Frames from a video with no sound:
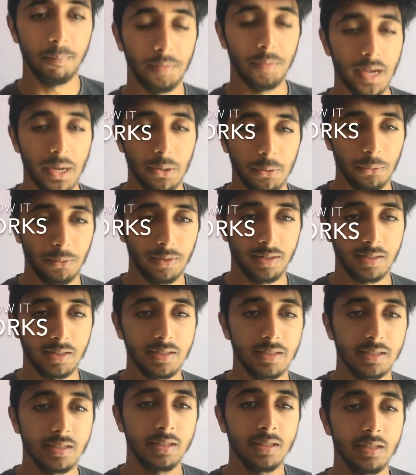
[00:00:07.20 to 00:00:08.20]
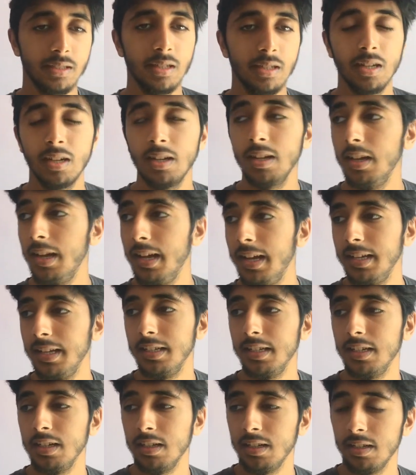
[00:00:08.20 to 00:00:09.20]
how it works,
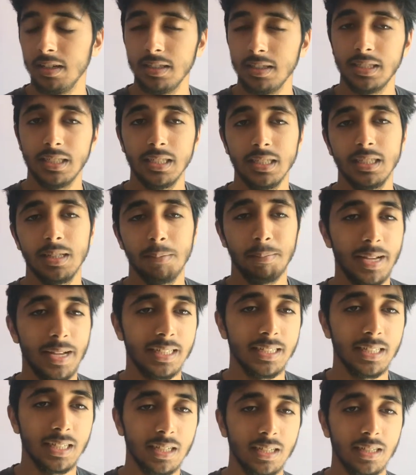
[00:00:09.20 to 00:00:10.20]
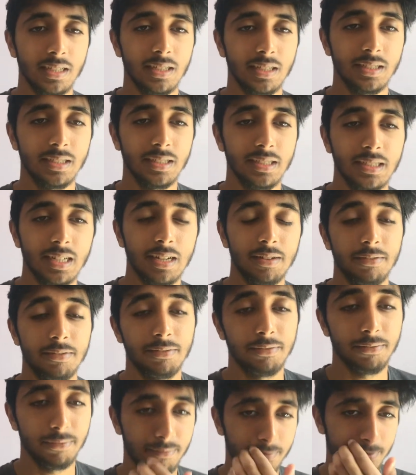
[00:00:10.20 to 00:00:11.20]
and just the basic
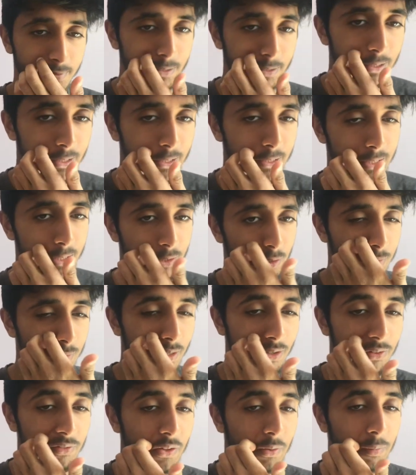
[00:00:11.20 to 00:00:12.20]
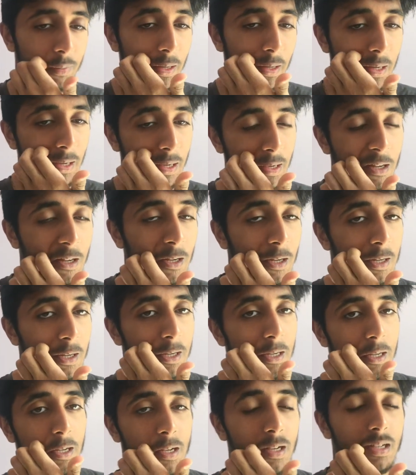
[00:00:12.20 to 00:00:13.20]
stuff you need to know about Viewbug.
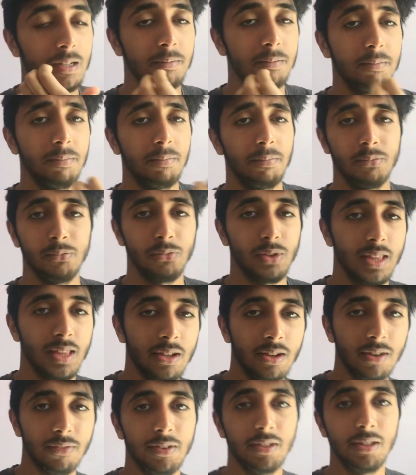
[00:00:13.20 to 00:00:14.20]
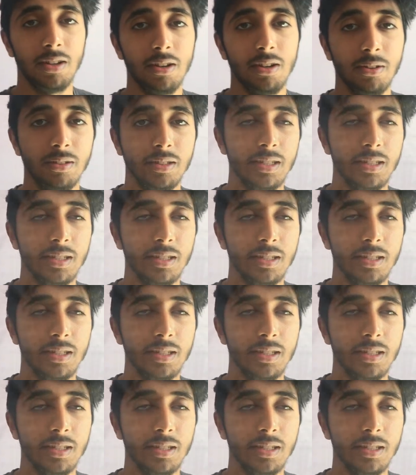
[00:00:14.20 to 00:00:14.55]
Without further ado,